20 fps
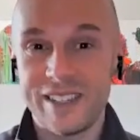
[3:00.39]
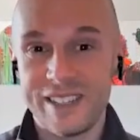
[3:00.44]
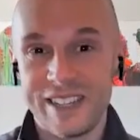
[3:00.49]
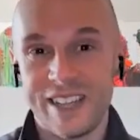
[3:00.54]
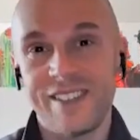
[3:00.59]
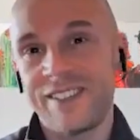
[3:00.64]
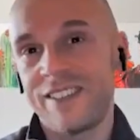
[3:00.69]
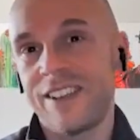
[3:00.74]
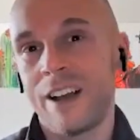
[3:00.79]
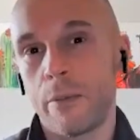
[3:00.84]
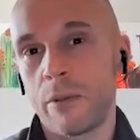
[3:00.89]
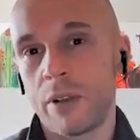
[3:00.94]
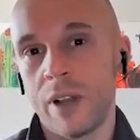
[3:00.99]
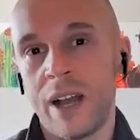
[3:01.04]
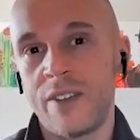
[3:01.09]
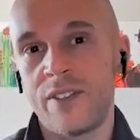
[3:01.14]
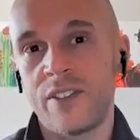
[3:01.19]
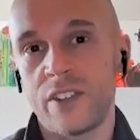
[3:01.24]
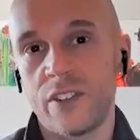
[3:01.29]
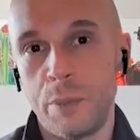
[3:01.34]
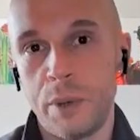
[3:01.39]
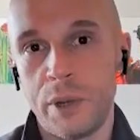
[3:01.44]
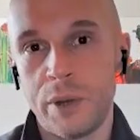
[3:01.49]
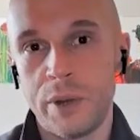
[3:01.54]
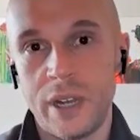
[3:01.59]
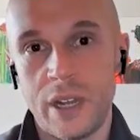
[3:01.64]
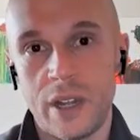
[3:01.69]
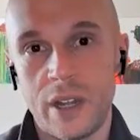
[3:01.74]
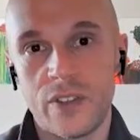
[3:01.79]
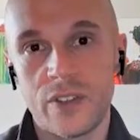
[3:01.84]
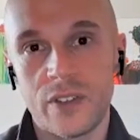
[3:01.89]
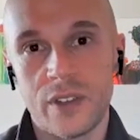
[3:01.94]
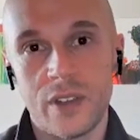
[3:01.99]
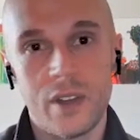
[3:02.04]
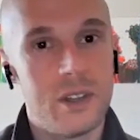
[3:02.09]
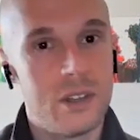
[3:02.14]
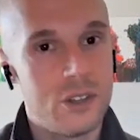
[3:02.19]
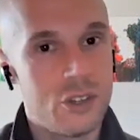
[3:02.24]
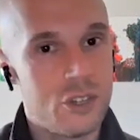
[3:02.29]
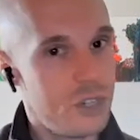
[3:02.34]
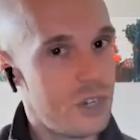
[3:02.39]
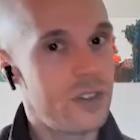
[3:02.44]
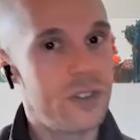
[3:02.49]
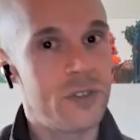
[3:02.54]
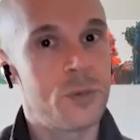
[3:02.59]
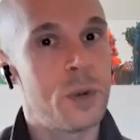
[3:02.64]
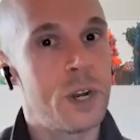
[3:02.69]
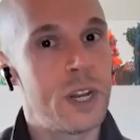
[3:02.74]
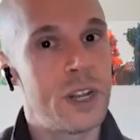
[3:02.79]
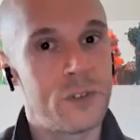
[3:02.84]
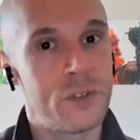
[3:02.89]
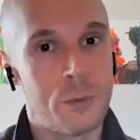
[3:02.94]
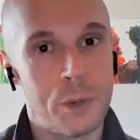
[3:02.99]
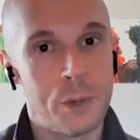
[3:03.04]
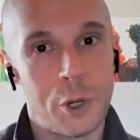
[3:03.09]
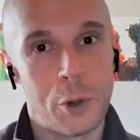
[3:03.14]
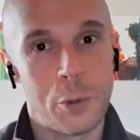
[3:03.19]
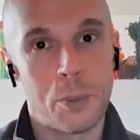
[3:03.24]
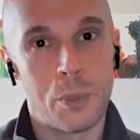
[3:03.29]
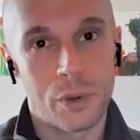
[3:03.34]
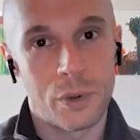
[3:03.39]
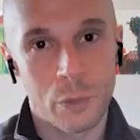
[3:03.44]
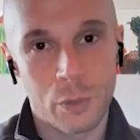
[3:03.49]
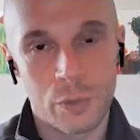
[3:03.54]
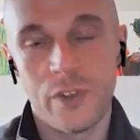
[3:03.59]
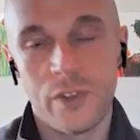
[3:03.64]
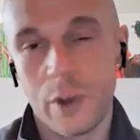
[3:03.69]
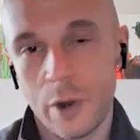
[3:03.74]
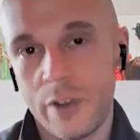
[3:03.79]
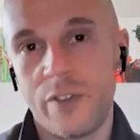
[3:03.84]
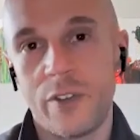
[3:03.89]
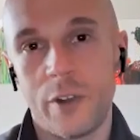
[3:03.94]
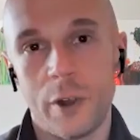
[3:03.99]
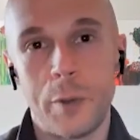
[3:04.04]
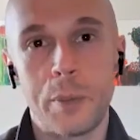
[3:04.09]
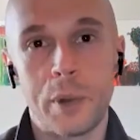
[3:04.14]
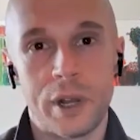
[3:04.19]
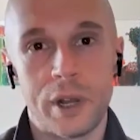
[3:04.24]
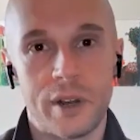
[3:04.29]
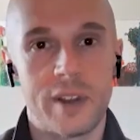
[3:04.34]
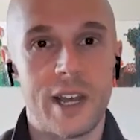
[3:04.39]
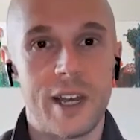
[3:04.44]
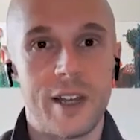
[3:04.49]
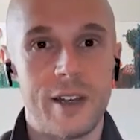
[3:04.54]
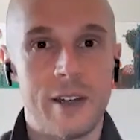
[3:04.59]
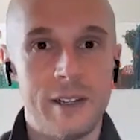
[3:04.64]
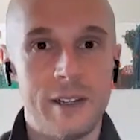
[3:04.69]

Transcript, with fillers: a desktop class experience just running from a notebook. We're very, very proud of that.